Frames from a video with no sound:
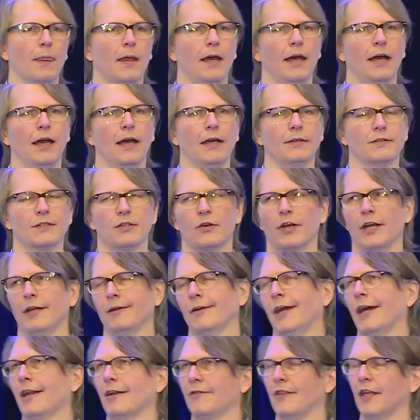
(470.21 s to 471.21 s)

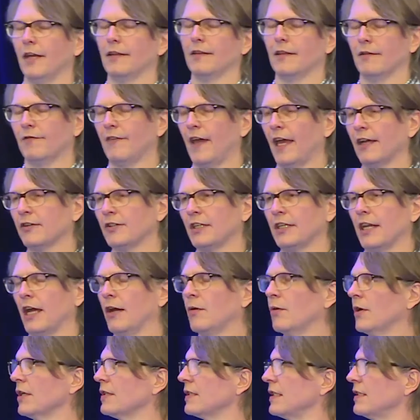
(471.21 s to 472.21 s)
of the faculty
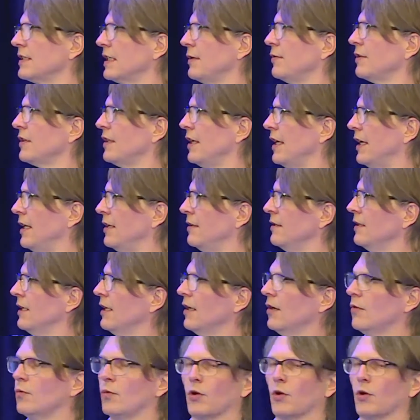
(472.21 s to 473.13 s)
networks that sit within